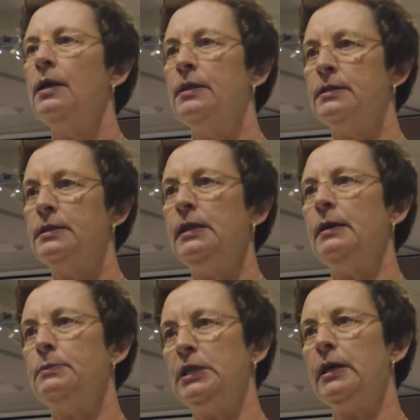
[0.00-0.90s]
this
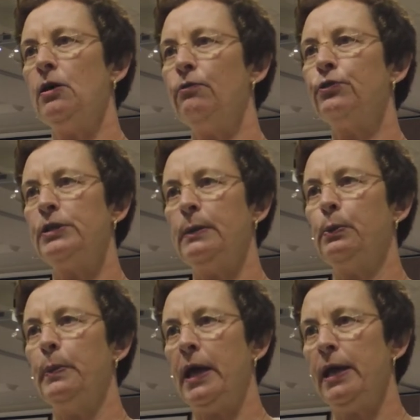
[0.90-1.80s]
TMDL for Tampa
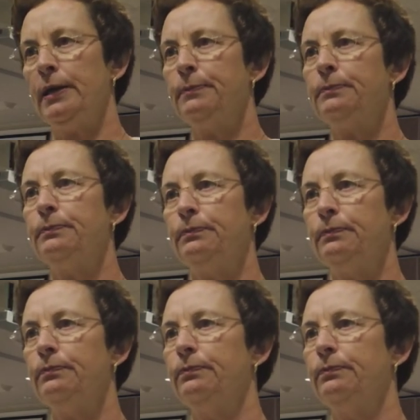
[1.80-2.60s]
Bay.